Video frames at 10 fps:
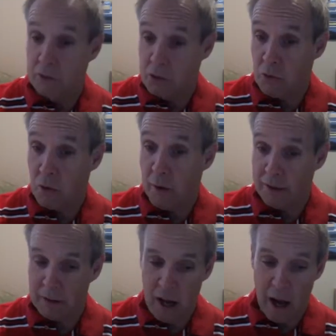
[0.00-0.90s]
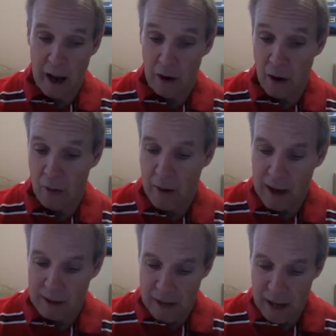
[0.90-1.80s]
destroying the Taino
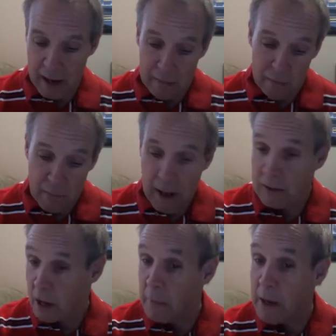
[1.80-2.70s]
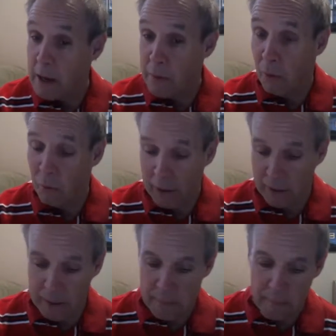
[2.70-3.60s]
as a people,
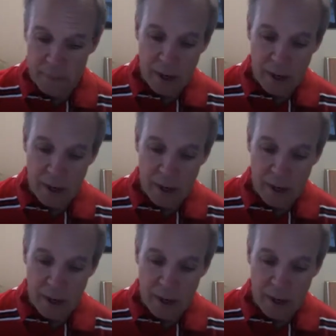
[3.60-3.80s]
really.